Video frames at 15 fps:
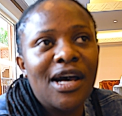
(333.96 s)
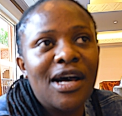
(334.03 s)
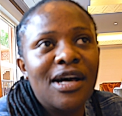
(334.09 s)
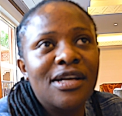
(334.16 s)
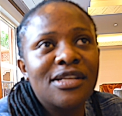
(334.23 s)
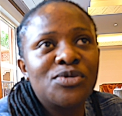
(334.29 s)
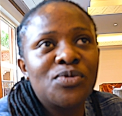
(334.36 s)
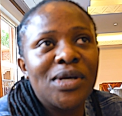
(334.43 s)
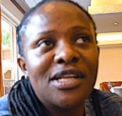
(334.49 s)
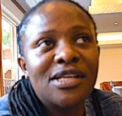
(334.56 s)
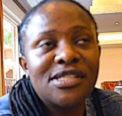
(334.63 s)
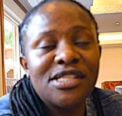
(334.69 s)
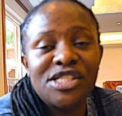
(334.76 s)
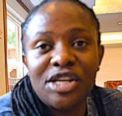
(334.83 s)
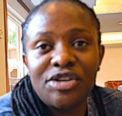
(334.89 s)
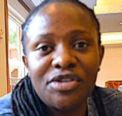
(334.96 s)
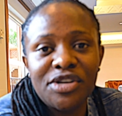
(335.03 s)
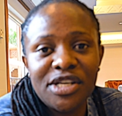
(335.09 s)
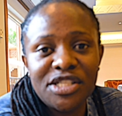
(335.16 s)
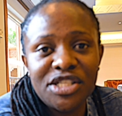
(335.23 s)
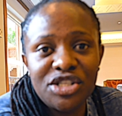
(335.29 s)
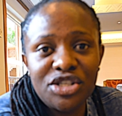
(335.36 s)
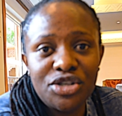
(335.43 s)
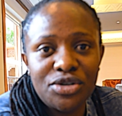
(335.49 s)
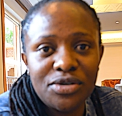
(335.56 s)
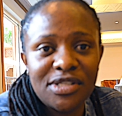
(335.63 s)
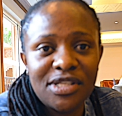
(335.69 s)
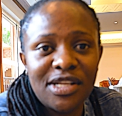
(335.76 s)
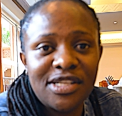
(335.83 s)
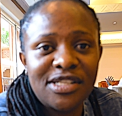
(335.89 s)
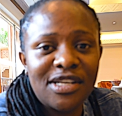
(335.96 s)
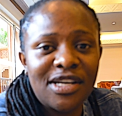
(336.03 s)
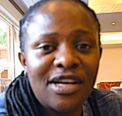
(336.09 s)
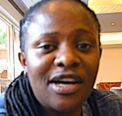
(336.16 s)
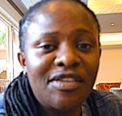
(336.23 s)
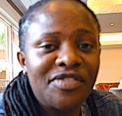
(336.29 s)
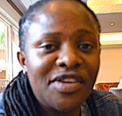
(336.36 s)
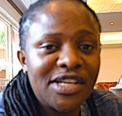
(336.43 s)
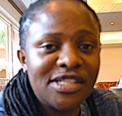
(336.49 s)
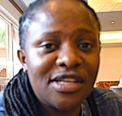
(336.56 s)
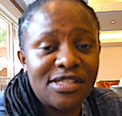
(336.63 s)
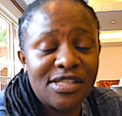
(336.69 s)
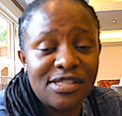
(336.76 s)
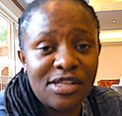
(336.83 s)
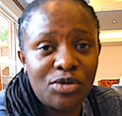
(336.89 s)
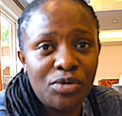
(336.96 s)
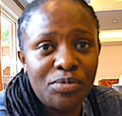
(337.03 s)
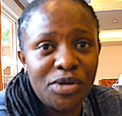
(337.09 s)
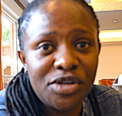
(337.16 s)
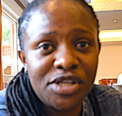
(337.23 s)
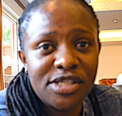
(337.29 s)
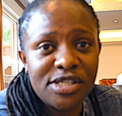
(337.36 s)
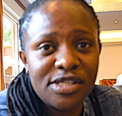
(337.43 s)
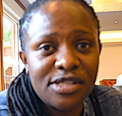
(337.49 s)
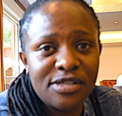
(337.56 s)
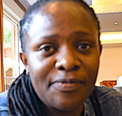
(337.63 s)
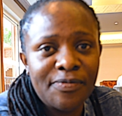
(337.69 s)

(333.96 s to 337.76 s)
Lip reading: as well as interrogate issues that affect us as a community.